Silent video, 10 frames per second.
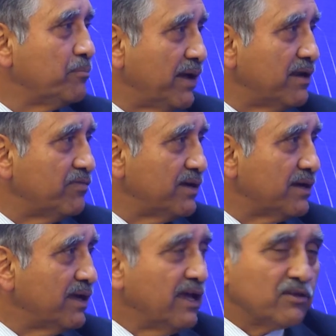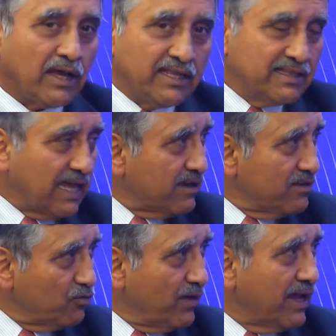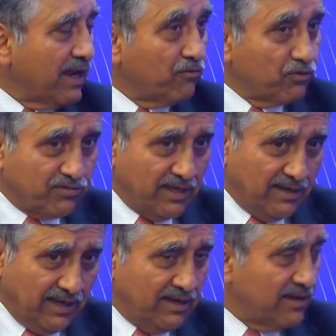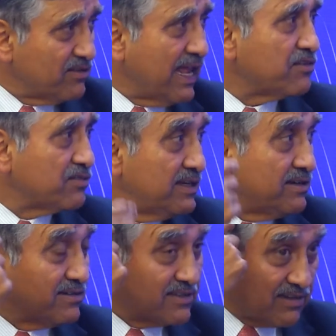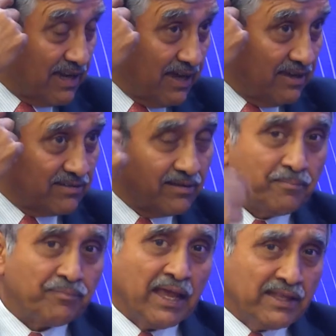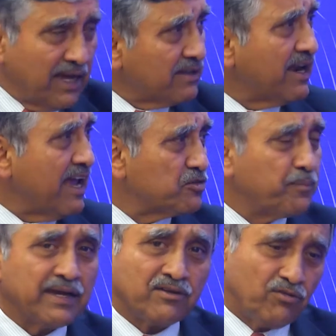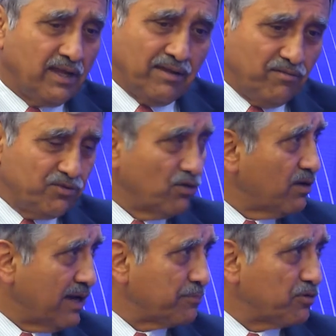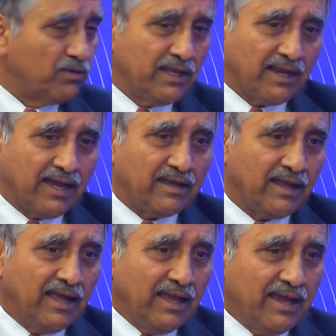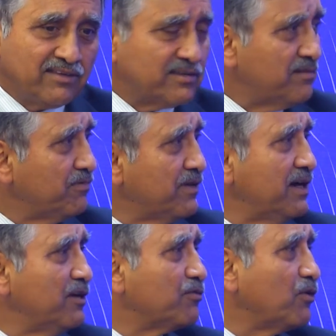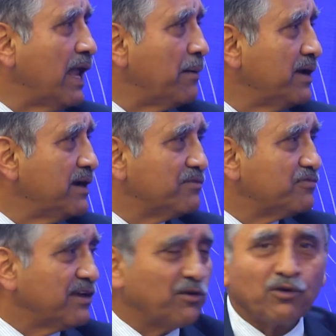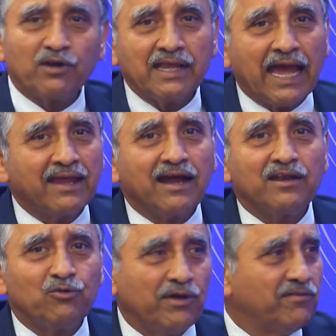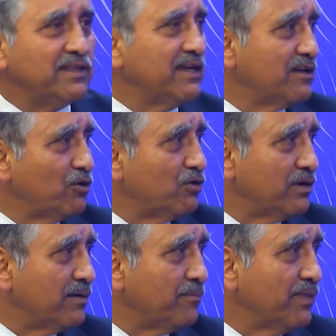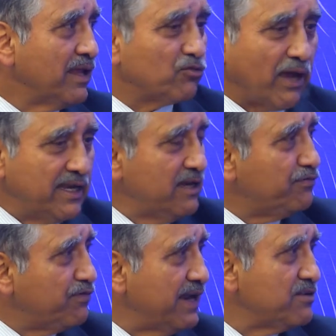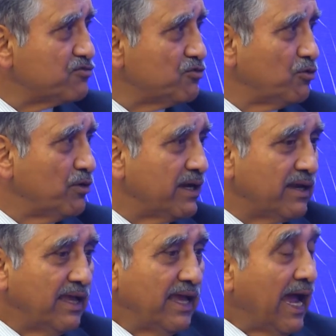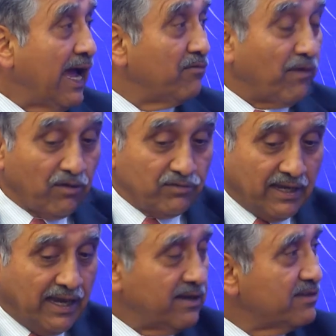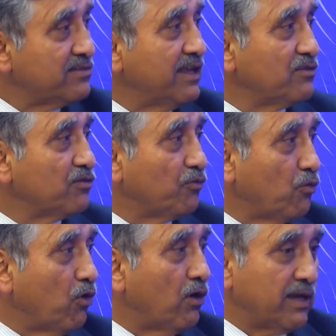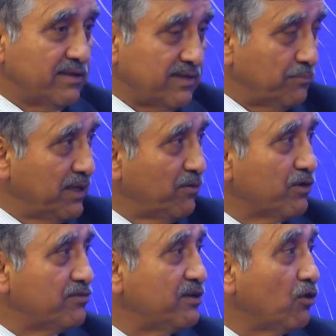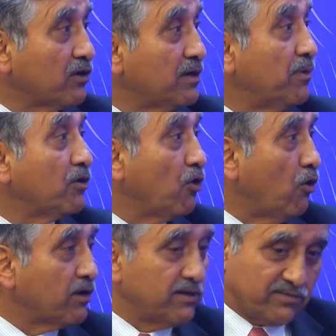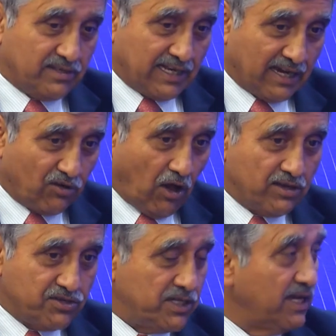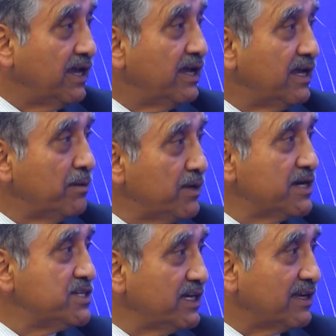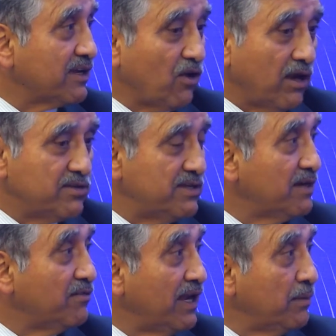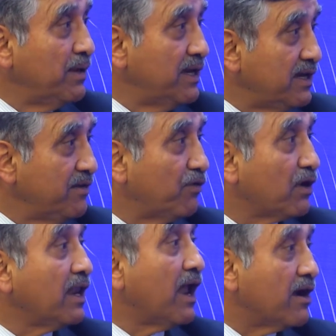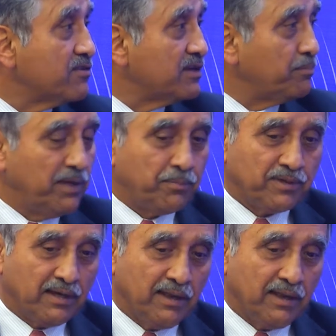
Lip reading: benefit. So I think that is where I would say India's national interest lies. The other aspect today, which you're absolutely right, it's a world of collaborative security. I can't do everything alone. So I need friends to do it. And one of the greatest things of Quad, and something what she talked about AUKUS, the technology, emerging technology, availability for a larger people,